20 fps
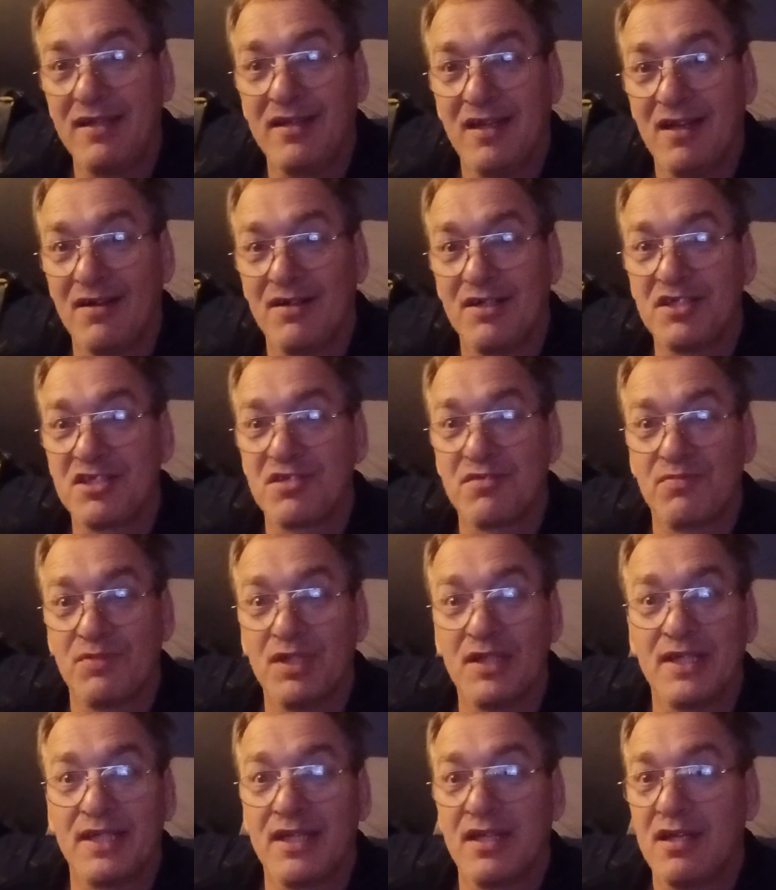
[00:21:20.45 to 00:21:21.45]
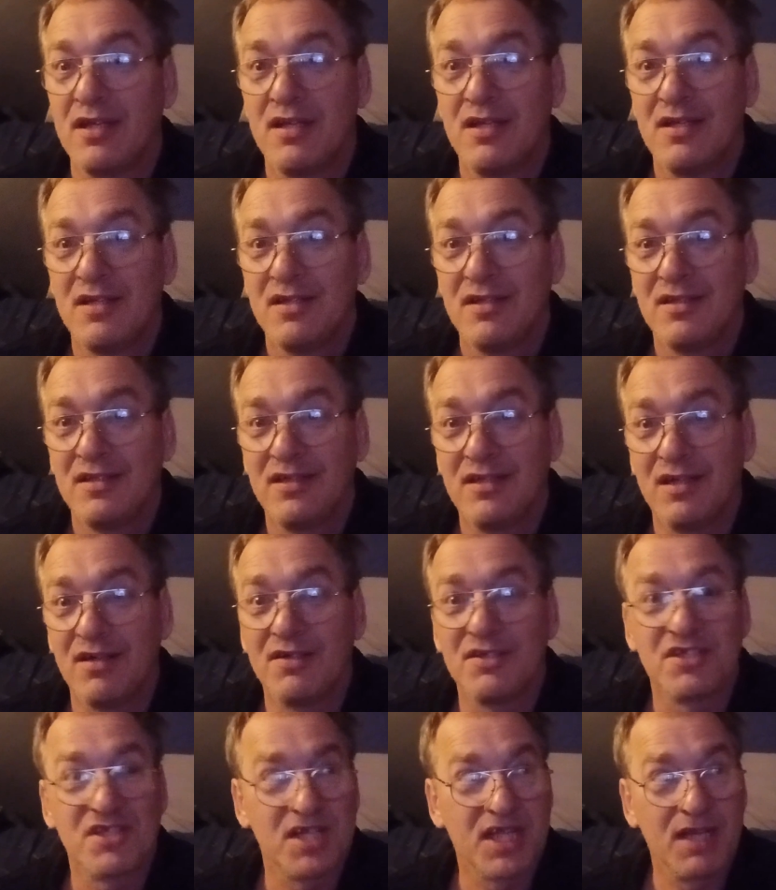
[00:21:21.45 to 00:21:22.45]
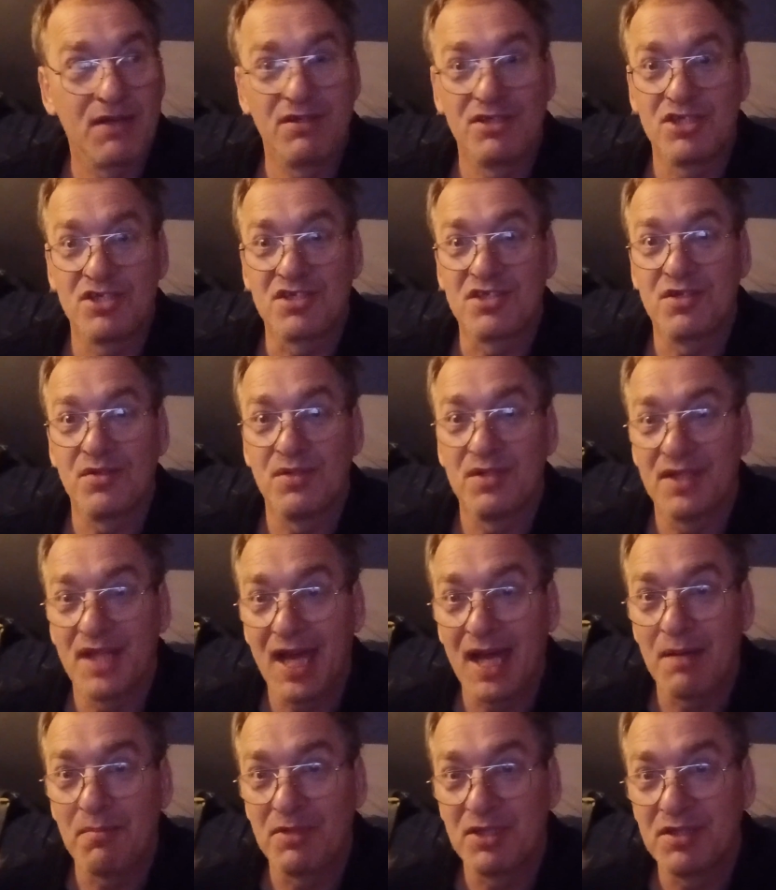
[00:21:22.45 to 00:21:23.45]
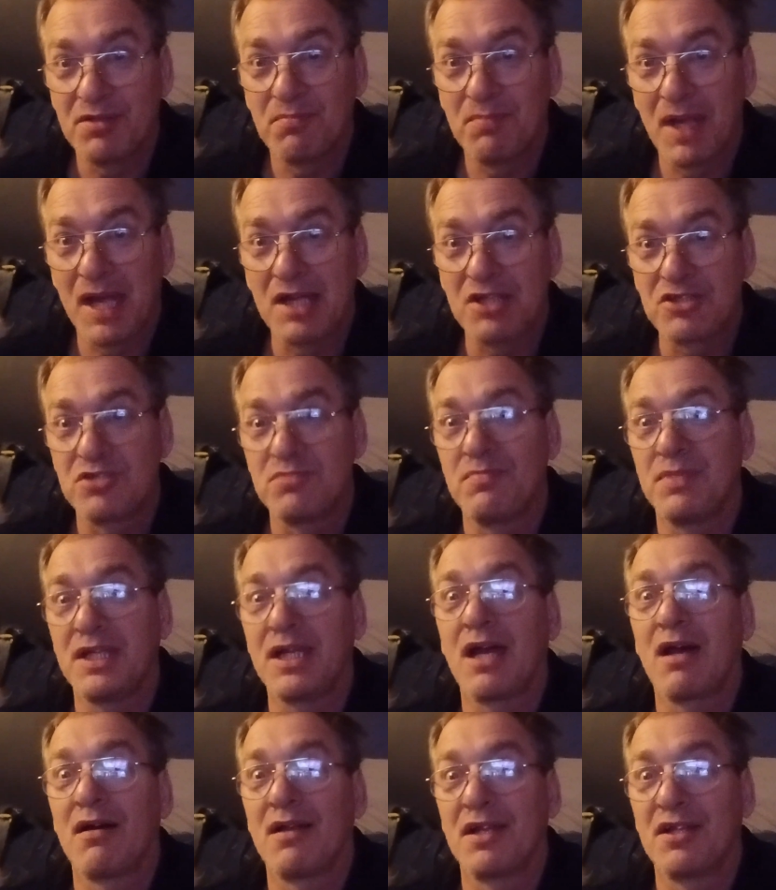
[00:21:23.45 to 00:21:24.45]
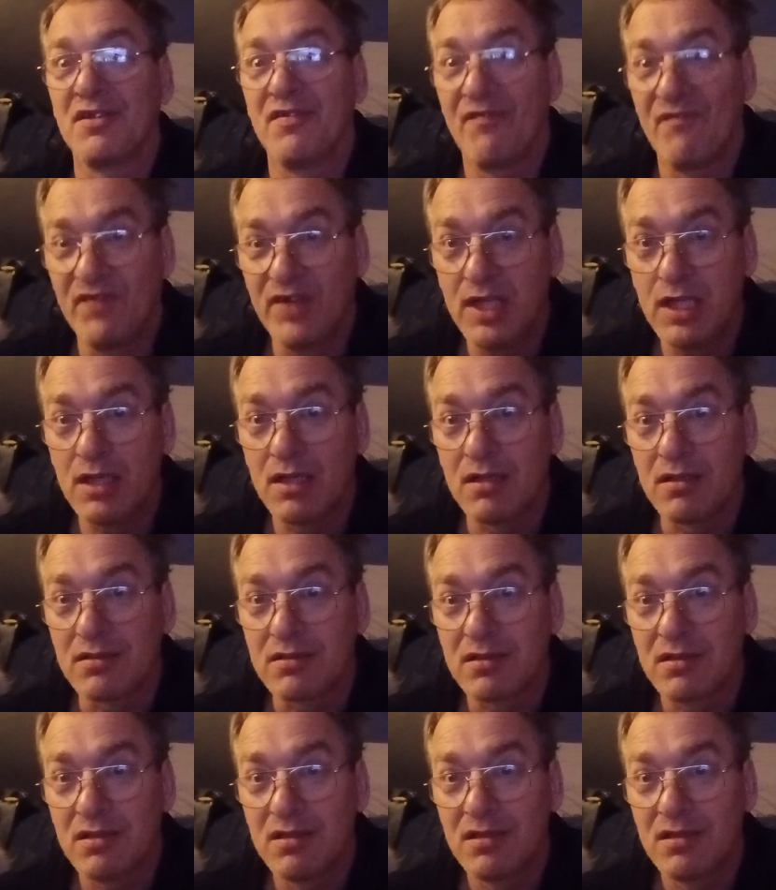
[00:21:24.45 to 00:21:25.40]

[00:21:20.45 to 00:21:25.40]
It's really, it's scary just doing that. But imagine being out on the field